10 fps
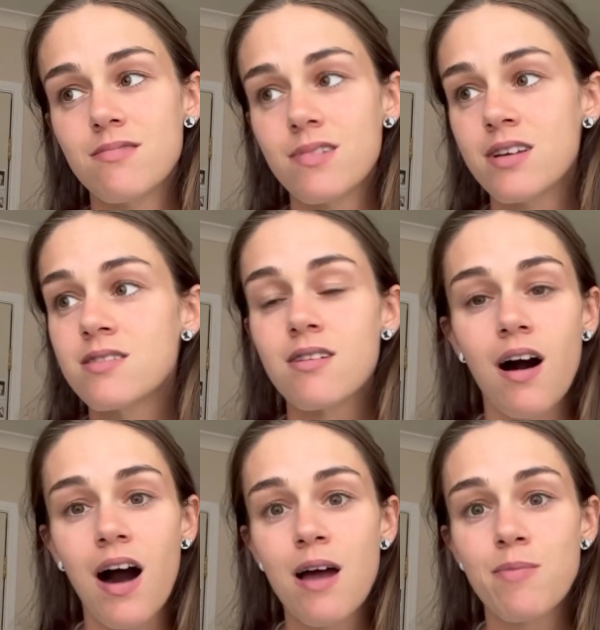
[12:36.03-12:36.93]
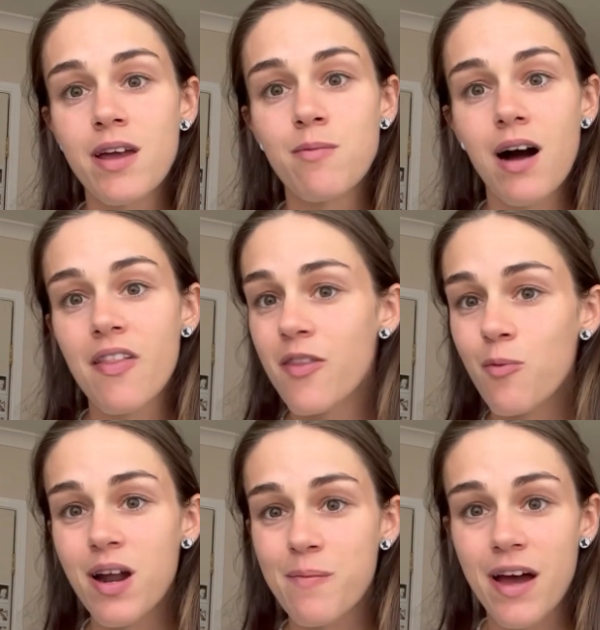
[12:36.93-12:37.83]
is it a higher BMI than the
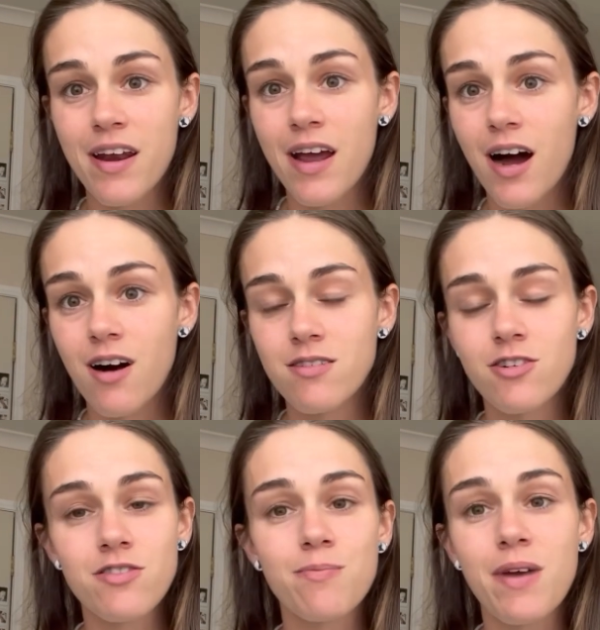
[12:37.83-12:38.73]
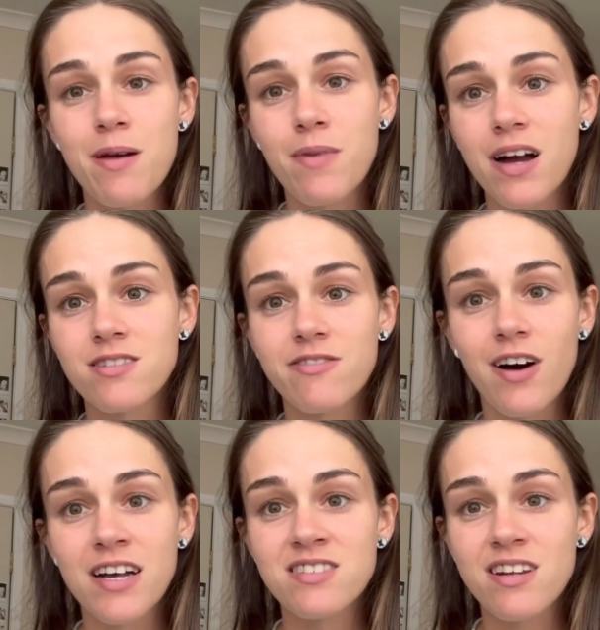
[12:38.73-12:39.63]
one I'm at now? Not that BMI
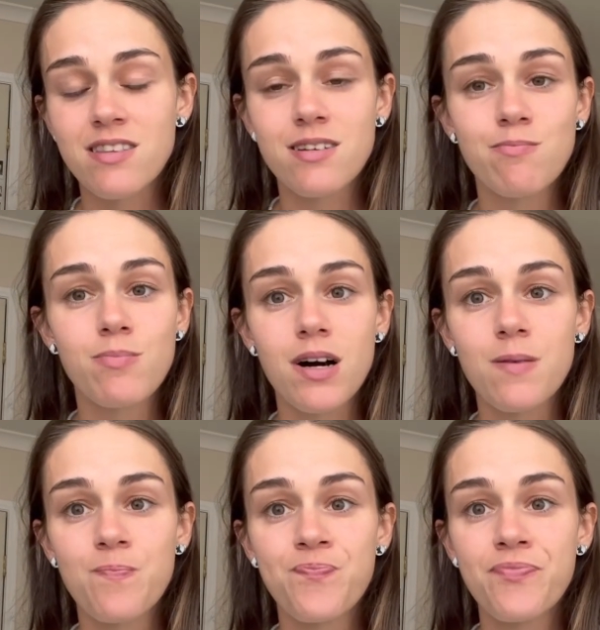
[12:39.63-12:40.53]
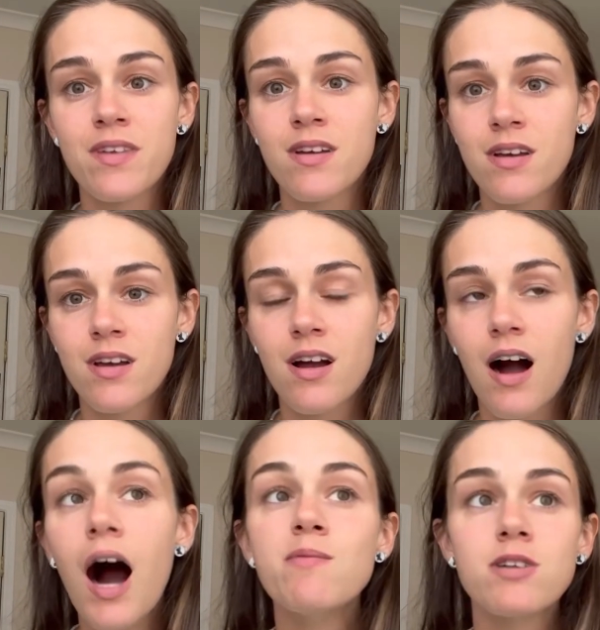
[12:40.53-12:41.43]
defines anything, but
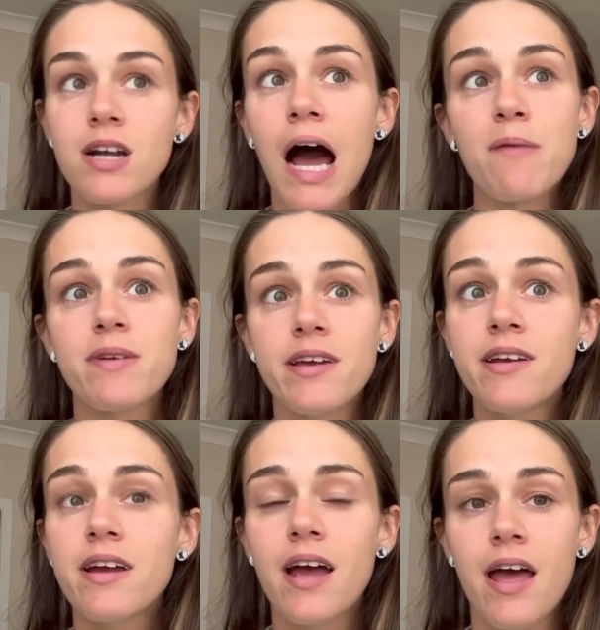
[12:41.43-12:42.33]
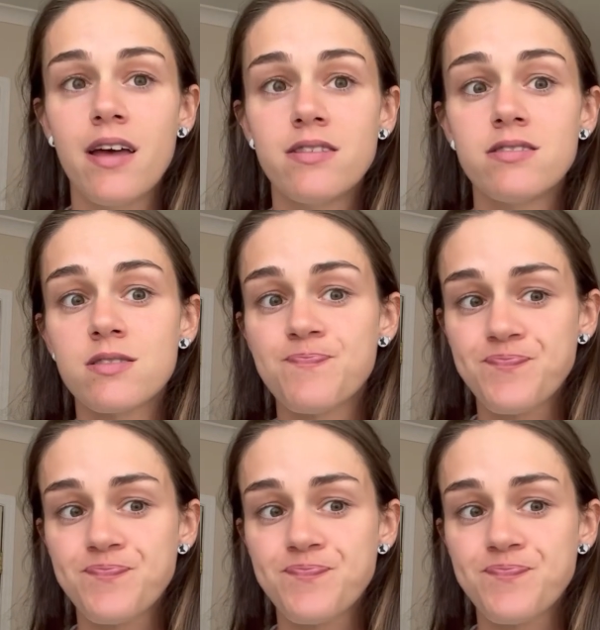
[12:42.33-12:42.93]
I'm not happy, and